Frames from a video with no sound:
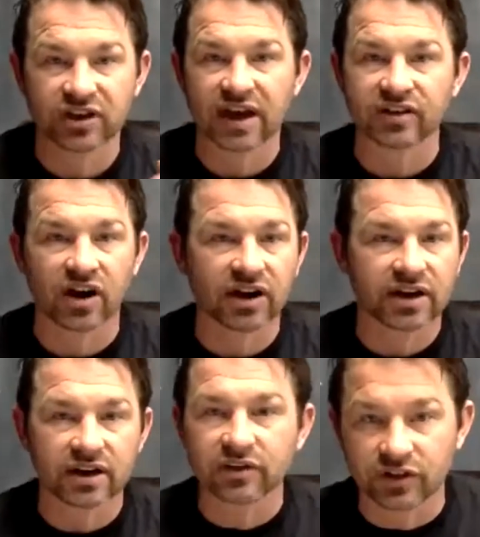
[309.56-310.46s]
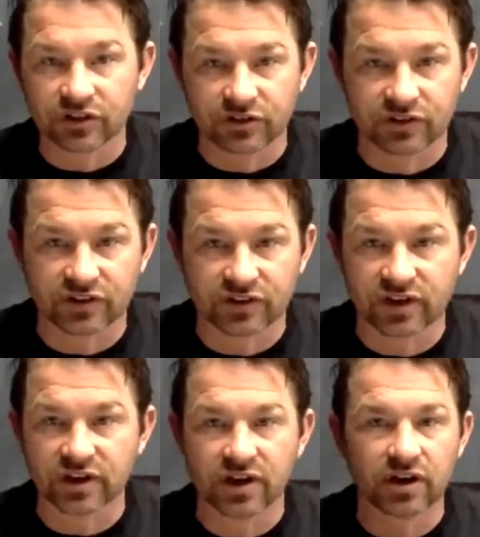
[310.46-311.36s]
a guy talking, I've done this for
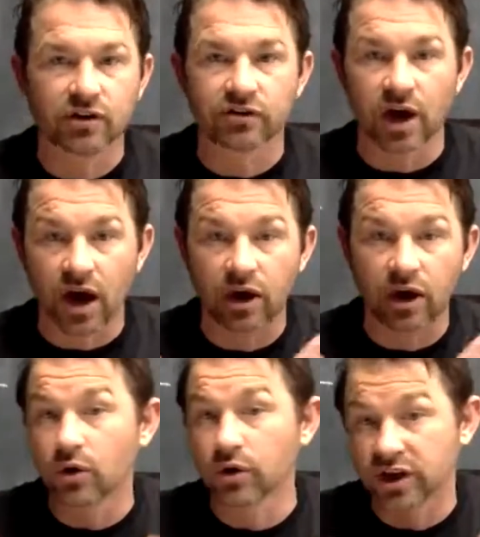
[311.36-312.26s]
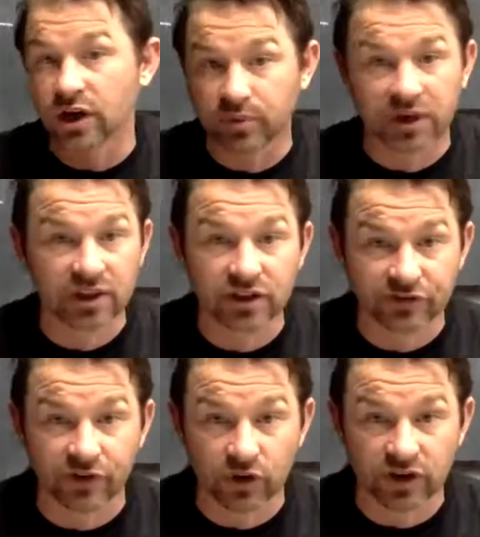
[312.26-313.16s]
16 years. I own a company that's
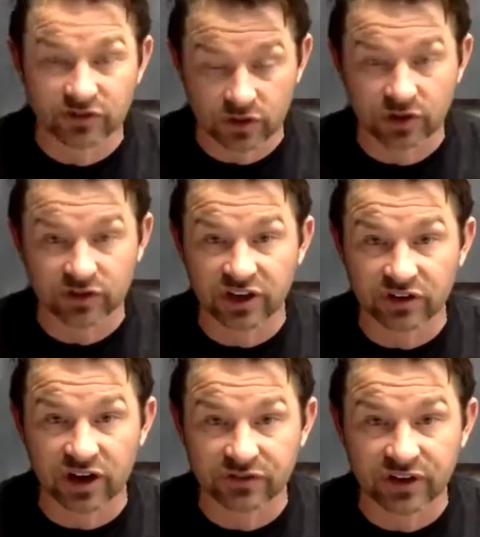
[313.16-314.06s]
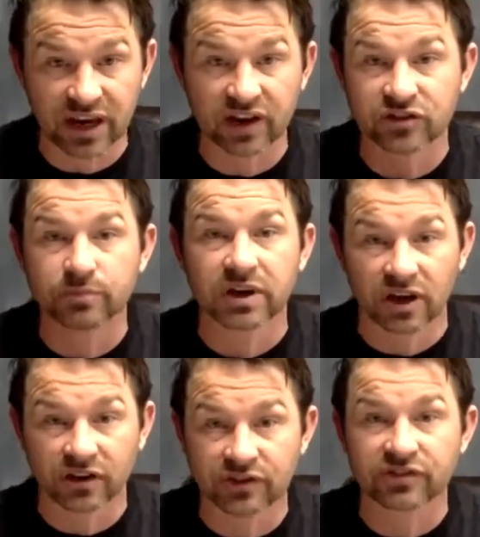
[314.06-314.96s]
focused on detoxification
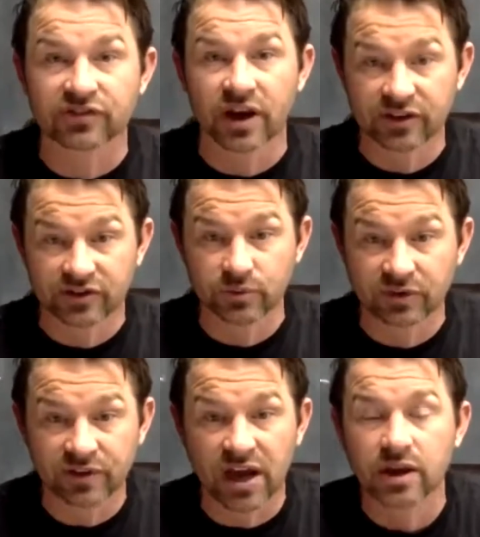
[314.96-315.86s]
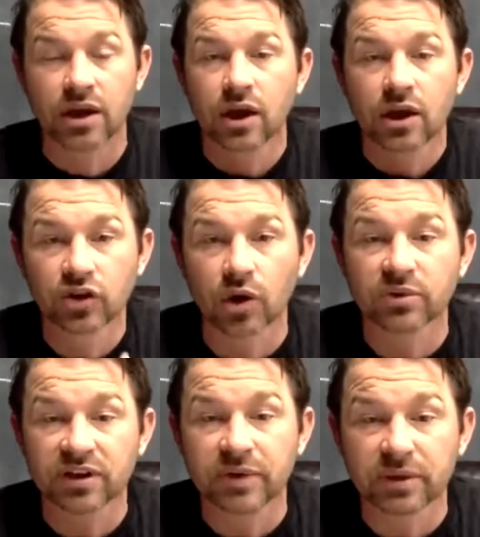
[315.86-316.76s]
because of the science that we've done. Don't
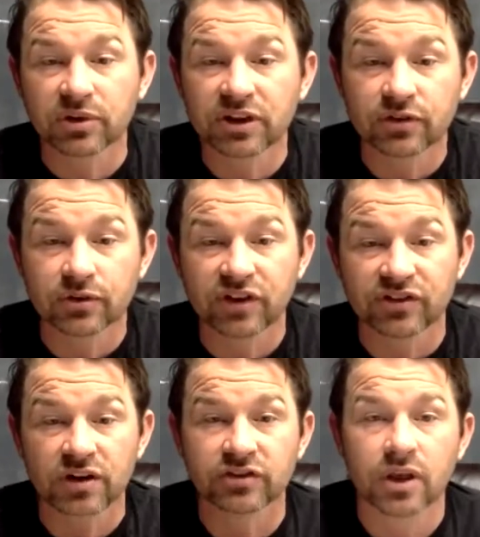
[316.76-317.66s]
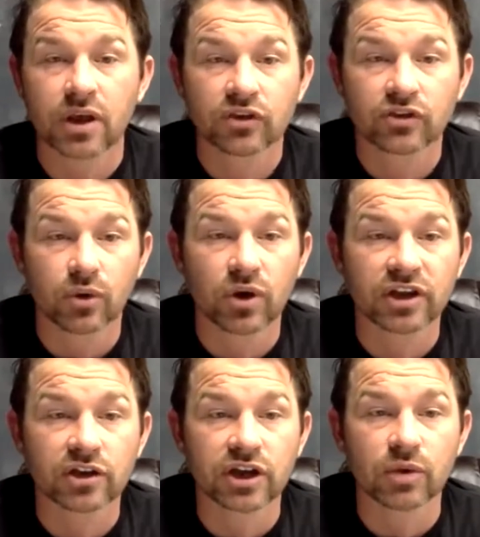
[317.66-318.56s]
believe me, believe the research. So I want you
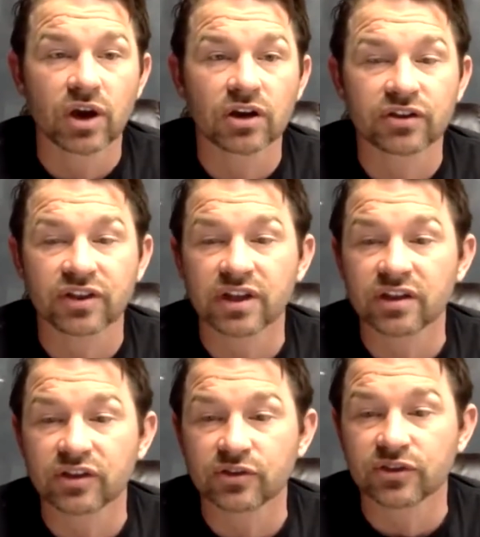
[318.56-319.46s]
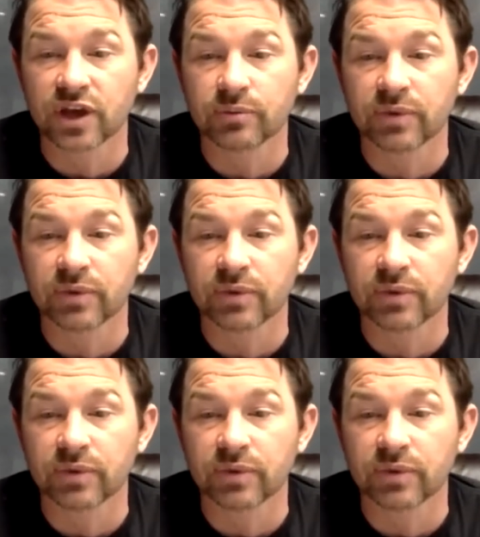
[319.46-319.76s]
to look at one other thing. And this is done